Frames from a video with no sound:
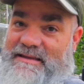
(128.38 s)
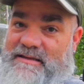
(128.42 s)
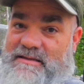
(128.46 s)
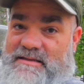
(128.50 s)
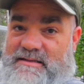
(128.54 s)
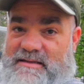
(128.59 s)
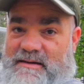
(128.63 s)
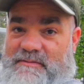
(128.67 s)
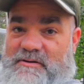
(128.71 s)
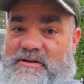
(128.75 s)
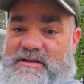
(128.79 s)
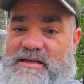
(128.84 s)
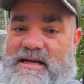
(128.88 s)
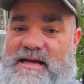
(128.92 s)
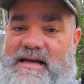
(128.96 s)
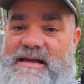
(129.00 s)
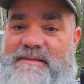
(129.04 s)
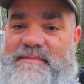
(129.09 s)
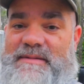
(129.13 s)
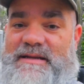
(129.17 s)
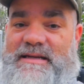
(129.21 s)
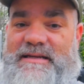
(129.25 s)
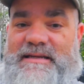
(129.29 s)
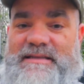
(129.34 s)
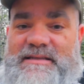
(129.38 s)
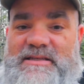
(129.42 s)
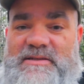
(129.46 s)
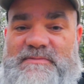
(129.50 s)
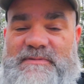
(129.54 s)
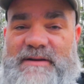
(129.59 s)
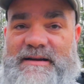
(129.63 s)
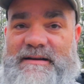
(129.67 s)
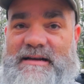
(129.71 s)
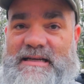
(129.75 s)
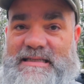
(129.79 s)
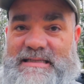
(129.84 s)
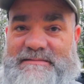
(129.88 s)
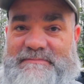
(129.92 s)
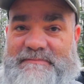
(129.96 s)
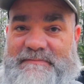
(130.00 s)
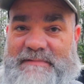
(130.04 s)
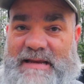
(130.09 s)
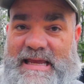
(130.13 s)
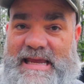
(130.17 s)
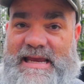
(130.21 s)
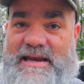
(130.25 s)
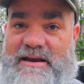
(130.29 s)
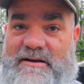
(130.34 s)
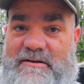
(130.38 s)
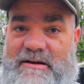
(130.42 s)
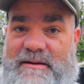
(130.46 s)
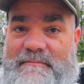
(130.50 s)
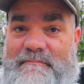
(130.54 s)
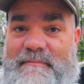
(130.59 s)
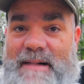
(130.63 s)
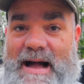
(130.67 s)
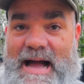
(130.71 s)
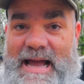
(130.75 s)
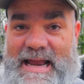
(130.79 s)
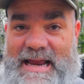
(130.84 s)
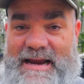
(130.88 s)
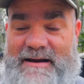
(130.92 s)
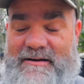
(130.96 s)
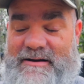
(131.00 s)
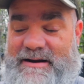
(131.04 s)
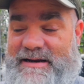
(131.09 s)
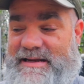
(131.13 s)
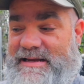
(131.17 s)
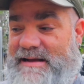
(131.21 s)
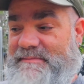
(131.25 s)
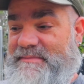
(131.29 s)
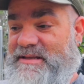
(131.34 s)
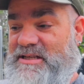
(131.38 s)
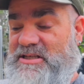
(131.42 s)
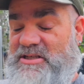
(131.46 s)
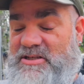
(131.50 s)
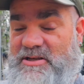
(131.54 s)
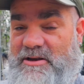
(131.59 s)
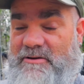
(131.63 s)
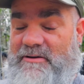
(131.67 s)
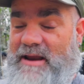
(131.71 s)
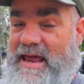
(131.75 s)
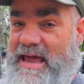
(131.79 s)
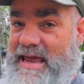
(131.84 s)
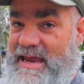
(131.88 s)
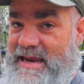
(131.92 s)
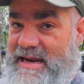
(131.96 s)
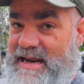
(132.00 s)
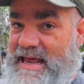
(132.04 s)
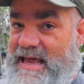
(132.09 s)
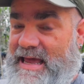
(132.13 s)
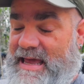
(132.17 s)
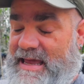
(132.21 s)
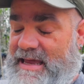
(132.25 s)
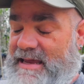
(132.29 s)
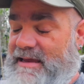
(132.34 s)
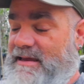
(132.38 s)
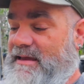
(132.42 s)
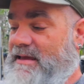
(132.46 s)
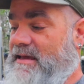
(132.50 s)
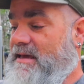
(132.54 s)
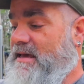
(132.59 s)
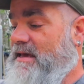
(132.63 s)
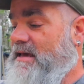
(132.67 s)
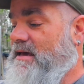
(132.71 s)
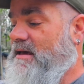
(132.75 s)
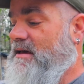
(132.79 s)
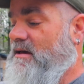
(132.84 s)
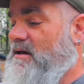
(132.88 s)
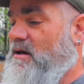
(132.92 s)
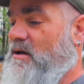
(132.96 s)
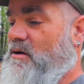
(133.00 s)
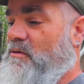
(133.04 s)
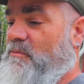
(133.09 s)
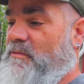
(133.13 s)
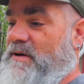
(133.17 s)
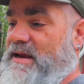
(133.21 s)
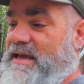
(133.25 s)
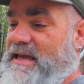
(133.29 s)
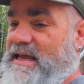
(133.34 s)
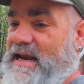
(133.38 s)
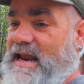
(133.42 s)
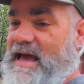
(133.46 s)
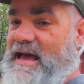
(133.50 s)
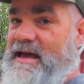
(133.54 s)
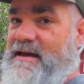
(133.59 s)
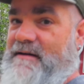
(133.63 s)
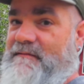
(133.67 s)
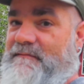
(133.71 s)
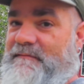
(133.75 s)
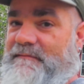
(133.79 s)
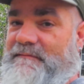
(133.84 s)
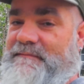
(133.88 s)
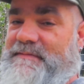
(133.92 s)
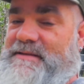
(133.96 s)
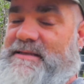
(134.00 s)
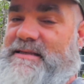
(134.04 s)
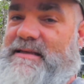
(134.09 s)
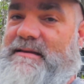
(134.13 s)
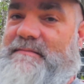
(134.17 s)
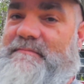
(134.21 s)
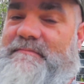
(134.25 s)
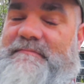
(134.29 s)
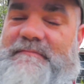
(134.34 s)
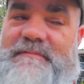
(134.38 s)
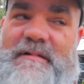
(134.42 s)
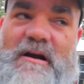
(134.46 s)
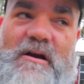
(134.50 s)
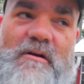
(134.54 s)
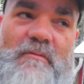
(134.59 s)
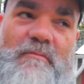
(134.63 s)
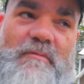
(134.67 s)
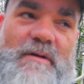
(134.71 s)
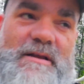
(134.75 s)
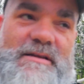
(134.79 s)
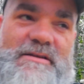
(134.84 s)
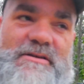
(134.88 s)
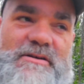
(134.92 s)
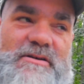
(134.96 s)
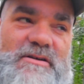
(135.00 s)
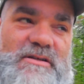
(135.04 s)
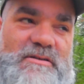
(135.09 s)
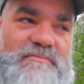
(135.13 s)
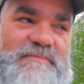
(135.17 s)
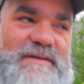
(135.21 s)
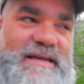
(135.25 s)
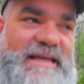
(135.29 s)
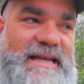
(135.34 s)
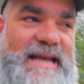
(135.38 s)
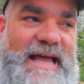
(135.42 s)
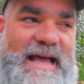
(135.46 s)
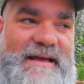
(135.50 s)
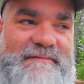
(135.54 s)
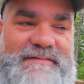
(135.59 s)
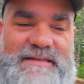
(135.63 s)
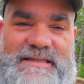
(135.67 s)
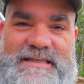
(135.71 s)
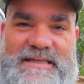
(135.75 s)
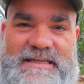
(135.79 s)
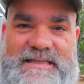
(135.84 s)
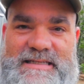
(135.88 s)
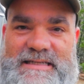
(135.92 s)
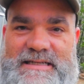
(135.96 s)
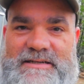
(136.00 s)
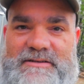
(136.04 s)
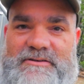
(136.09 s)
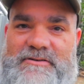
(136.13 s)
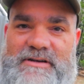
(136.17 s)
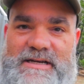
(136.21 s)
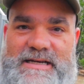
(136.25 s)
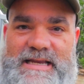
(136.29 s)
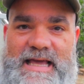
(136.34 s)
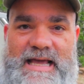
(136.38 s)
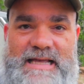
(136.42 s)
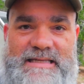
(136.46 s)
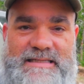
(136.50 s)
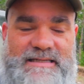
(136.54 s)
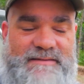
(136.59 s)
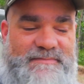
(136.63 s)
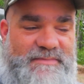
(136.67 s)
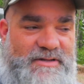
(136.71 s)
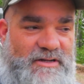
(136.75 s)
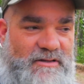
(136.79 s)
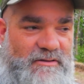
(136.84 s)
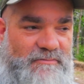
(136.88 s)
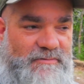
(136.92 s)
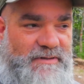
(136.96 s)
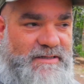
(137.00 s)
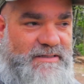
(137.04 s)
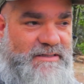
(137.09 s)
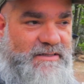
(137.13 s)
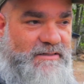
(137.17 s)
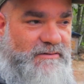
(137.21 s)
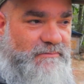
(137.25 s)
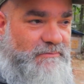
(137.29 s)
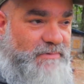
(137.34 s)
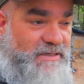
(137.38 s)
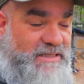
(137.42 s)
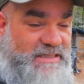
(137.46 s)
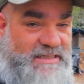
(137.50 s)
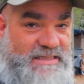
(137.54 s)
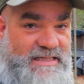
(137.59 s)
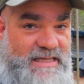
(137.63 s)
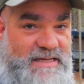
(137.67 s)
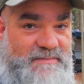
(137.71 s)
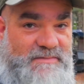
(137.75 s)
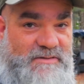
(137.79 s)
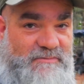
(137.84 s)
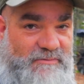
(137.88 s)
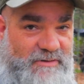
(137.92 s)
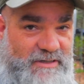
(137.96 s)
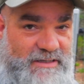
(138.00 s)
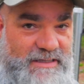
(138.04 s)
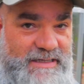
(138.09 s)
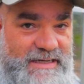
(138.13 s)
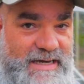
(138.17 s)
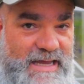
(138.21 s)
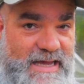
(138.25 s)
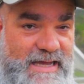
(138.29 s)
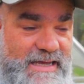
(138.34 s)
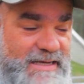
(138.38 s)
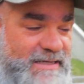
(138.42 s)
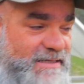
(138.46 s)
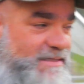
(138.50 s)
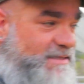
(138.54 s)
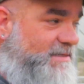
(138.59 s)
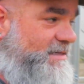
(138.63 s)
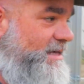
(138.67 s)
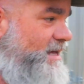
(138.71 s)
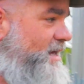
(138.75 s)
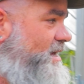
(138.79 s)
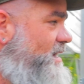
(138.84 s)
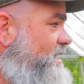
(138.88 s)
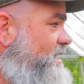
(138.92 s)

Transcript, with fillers: in the summertime and in the spring, because here in my area, I'm in zone eight A, we can have our winters, we can have sixty degree days in the middle of winter, which seems really nice.